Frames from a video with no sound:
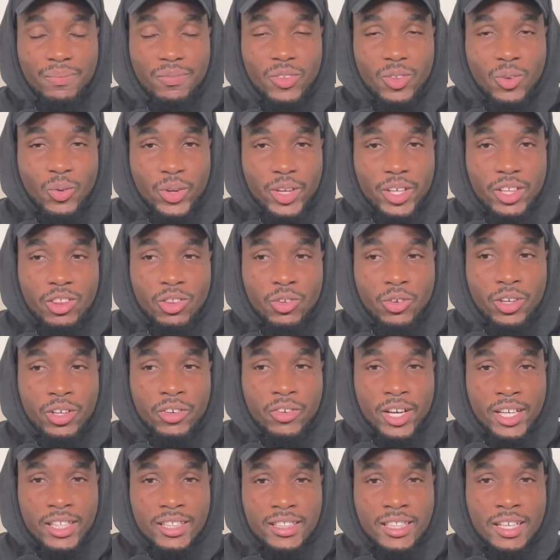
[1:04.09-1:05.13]
23
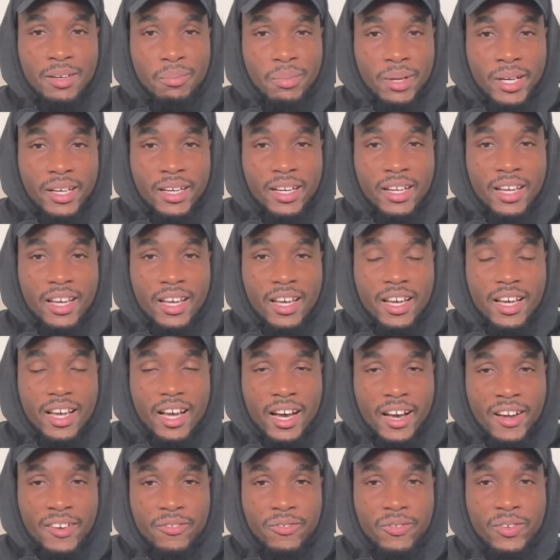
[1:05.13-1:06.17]
Rasta man
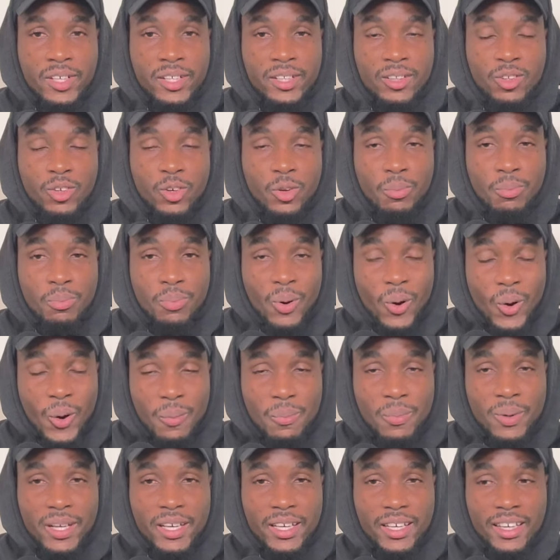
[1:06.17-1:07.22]
unveiled to the
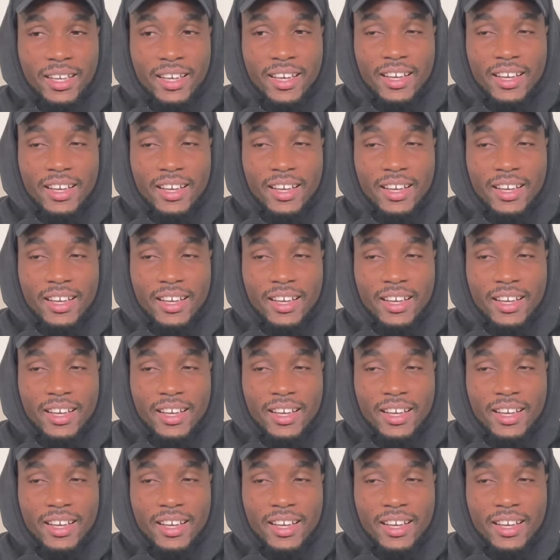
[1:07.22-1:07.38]
public.